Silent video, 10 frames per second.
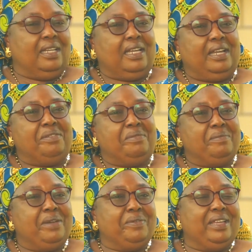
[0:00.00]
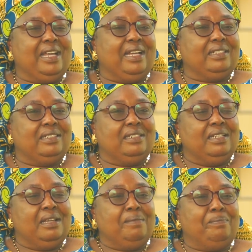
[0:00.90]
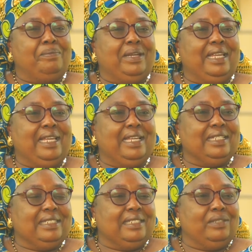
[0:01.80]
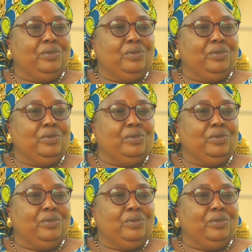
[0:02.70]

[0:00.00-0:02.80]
I remember we had plenty